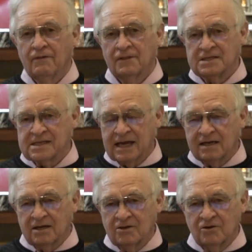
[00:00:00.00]
The
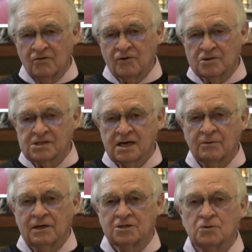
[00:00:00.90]
second university I
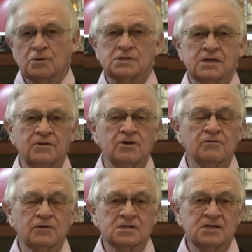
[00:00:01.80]
went to was in the
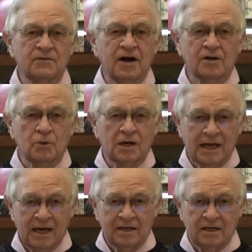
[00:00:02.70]
University of Ottawa,
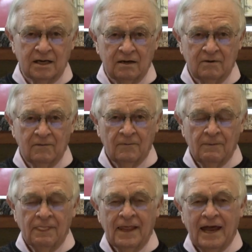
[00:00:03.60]
Canada,
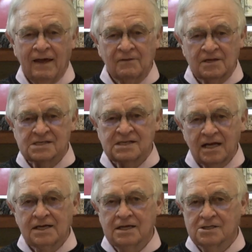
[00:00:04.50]
and the
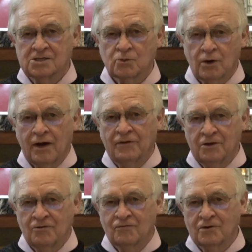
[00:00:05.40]
studies were at the
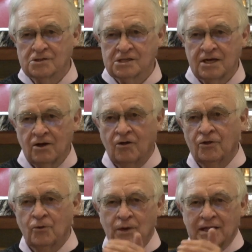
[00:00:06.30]
university,
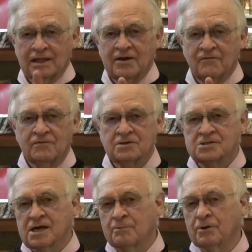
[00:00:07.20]
although we lived
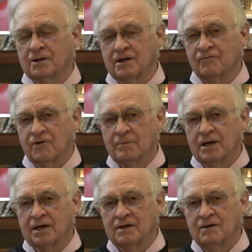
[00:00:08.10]
separately from it.